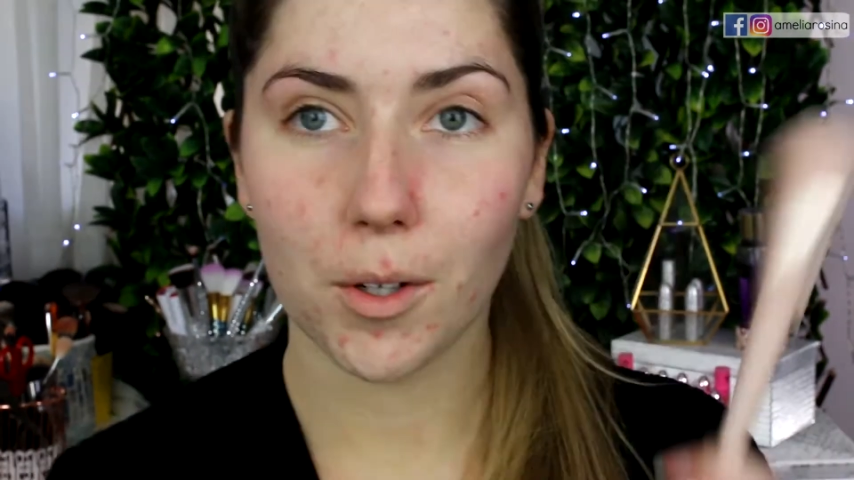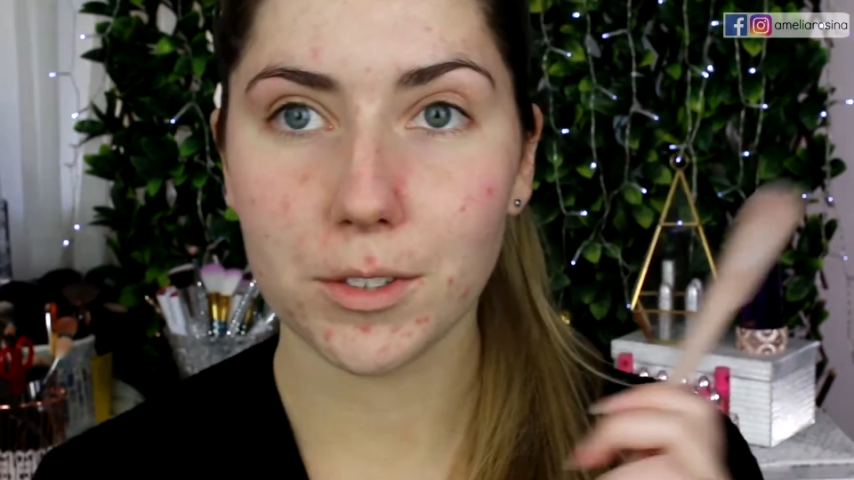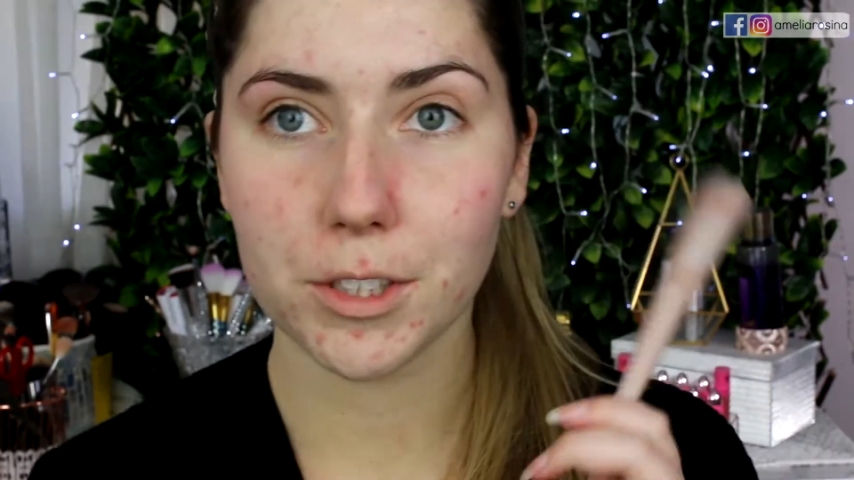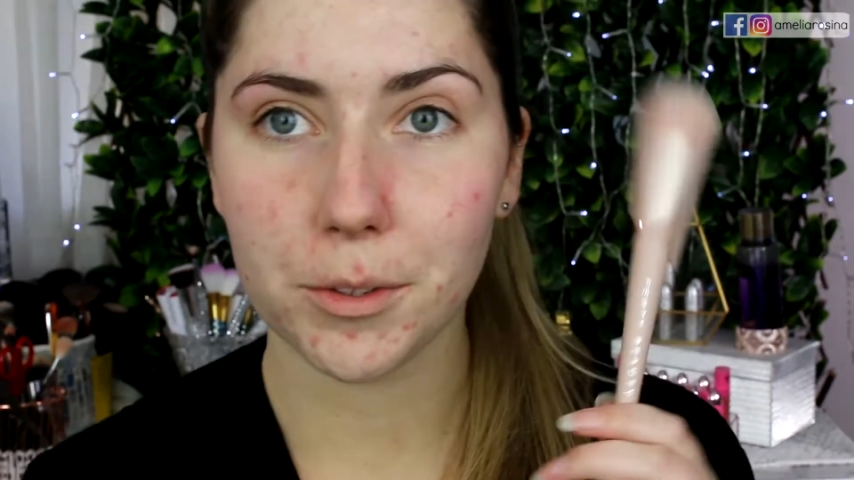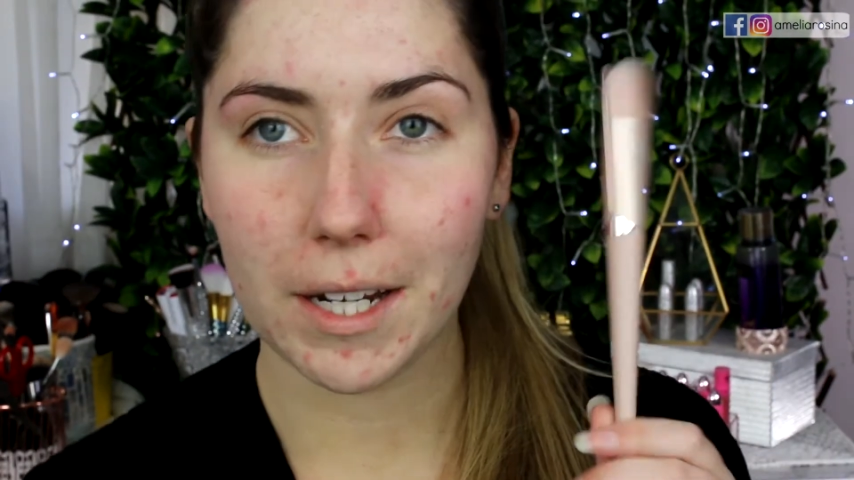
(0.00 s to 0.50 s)

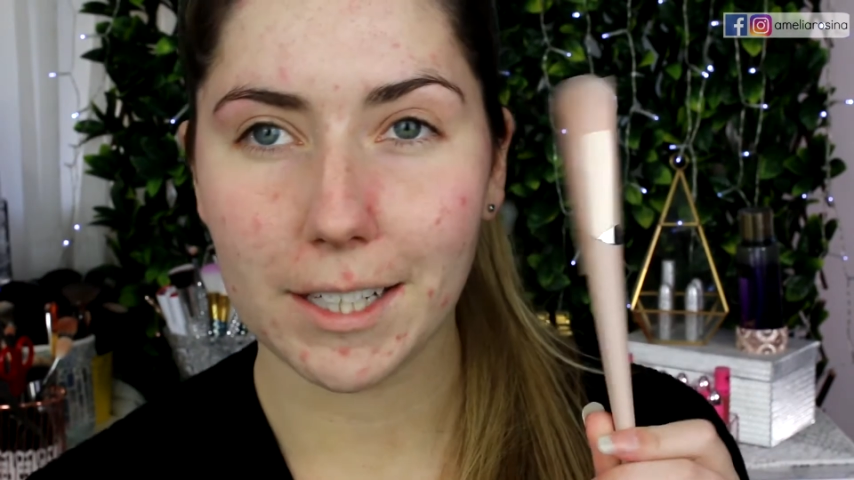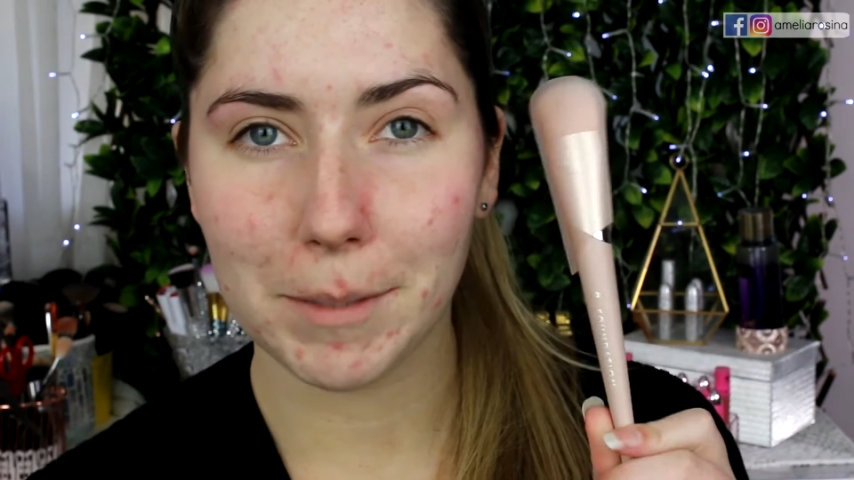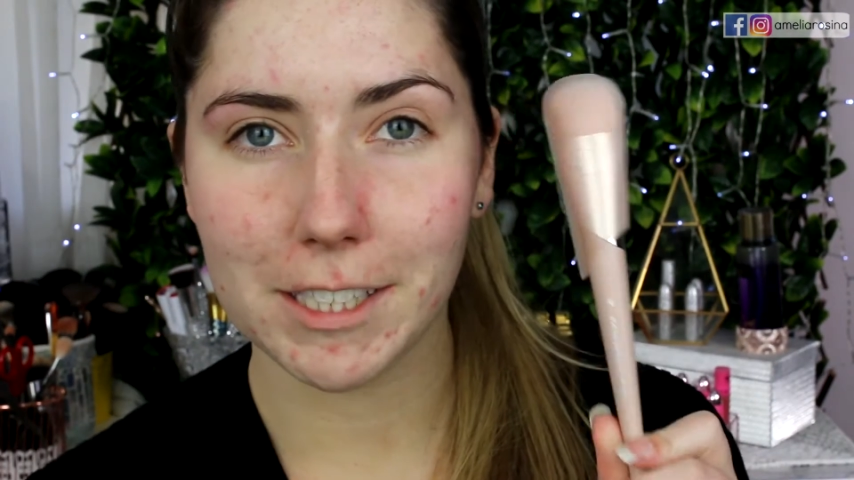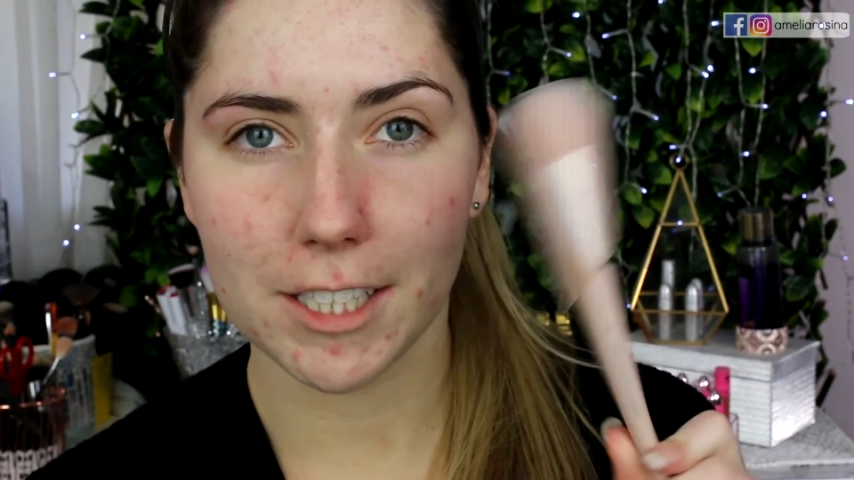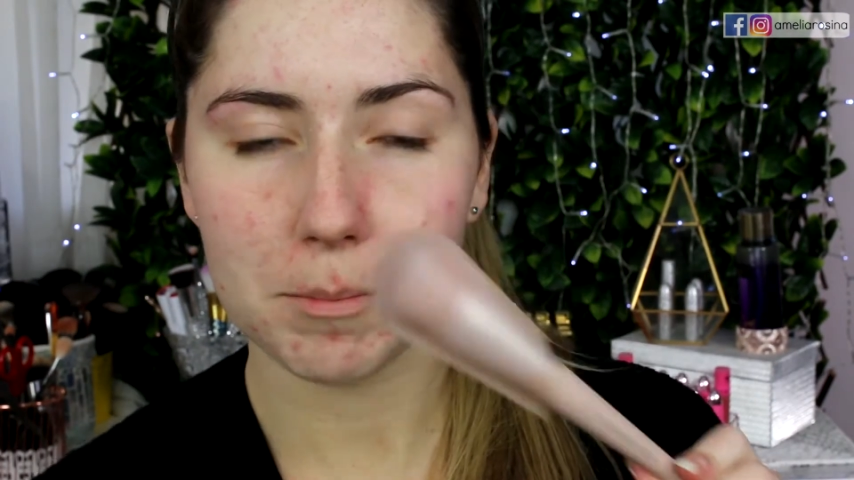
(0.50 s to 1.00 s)
Also, I
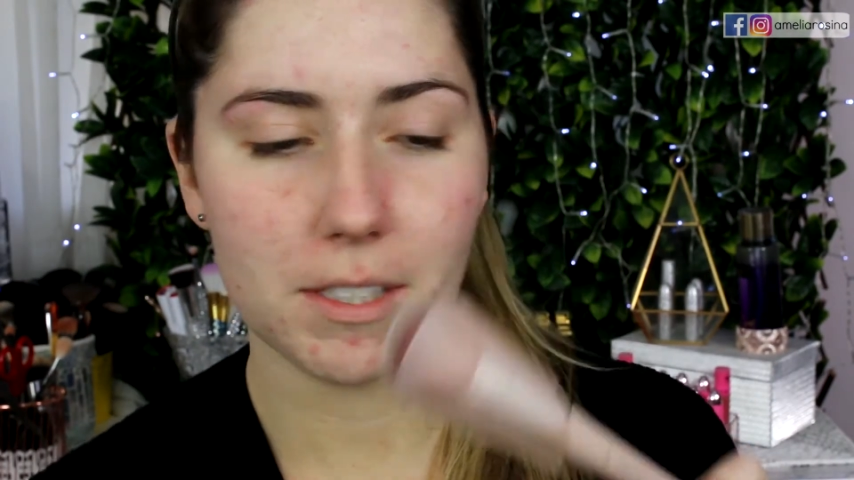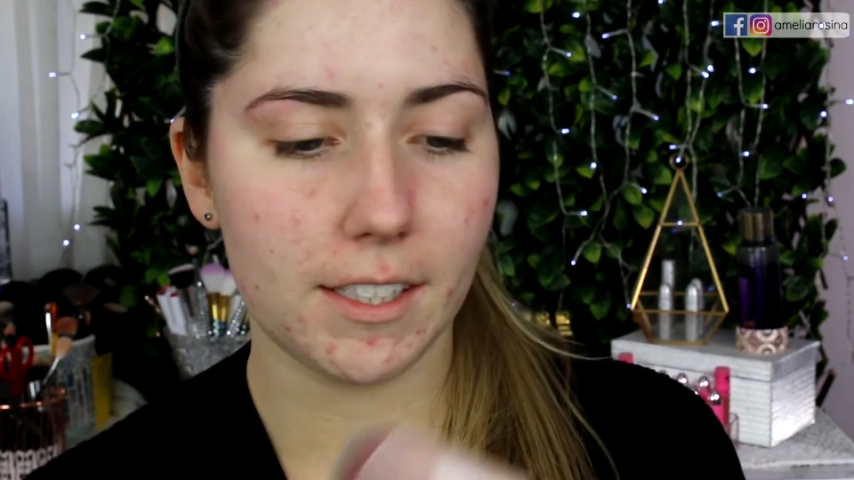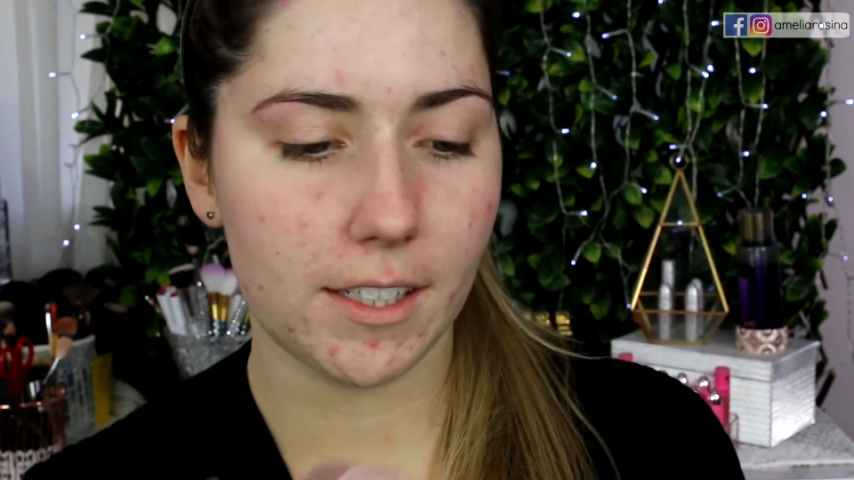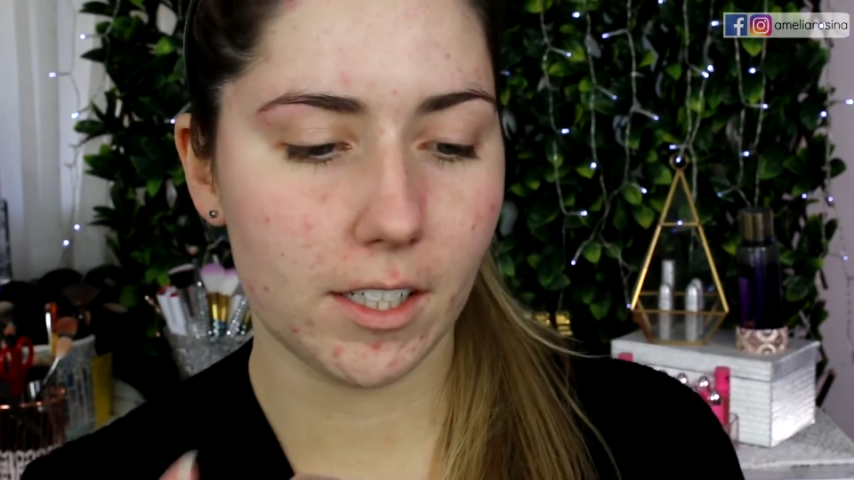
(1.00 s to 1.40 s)
picked up the